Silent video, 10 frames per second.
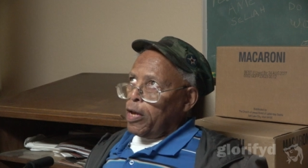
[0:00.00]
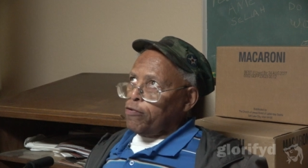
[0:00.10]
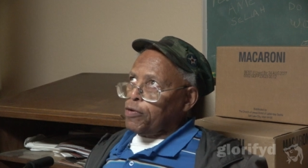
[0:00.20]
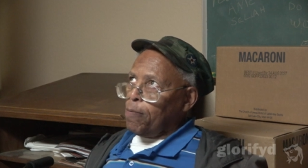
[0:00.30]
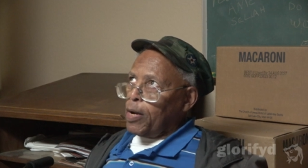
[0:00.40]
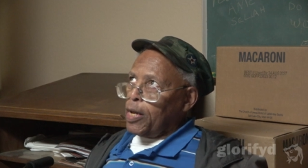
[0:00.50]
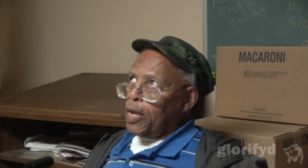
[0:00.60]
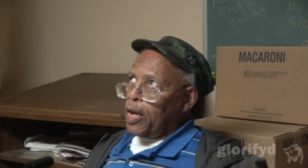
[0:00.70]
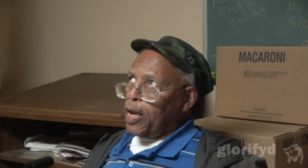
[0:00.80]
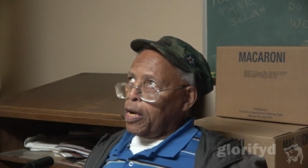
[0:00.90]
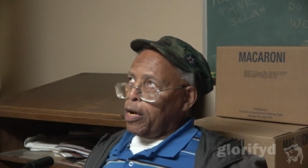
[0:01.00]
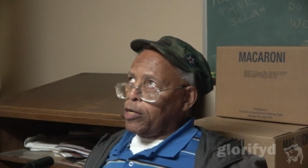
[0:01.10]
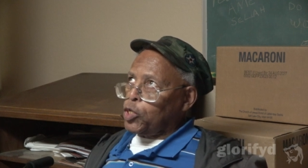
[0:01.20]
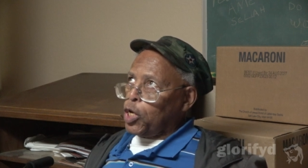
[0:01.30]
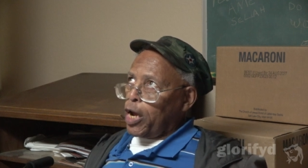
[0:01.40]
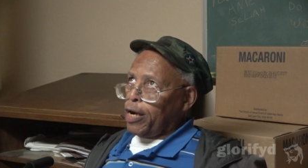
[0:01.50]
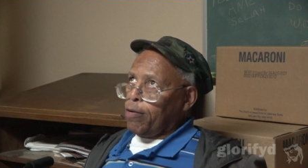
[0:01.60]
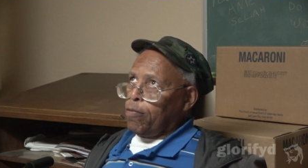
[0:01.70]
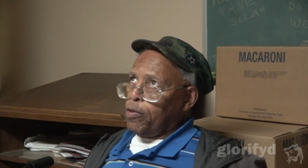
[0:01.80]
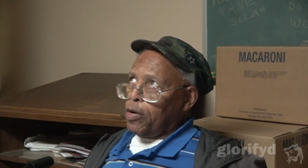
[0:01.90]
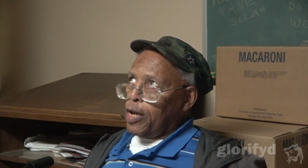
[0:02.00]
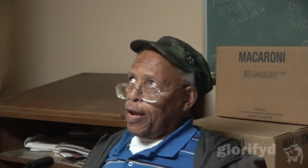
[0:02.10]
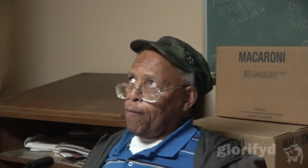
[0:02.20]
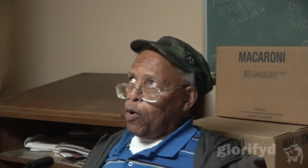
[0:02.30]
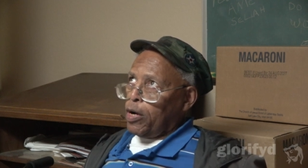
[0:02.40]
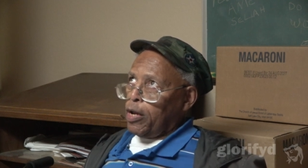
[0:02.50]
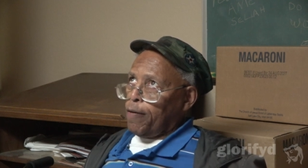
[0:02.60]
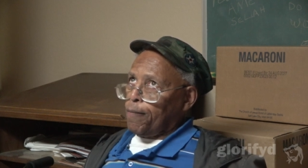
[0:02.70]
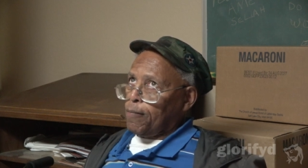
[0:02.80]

if somebody had a check with your name on it,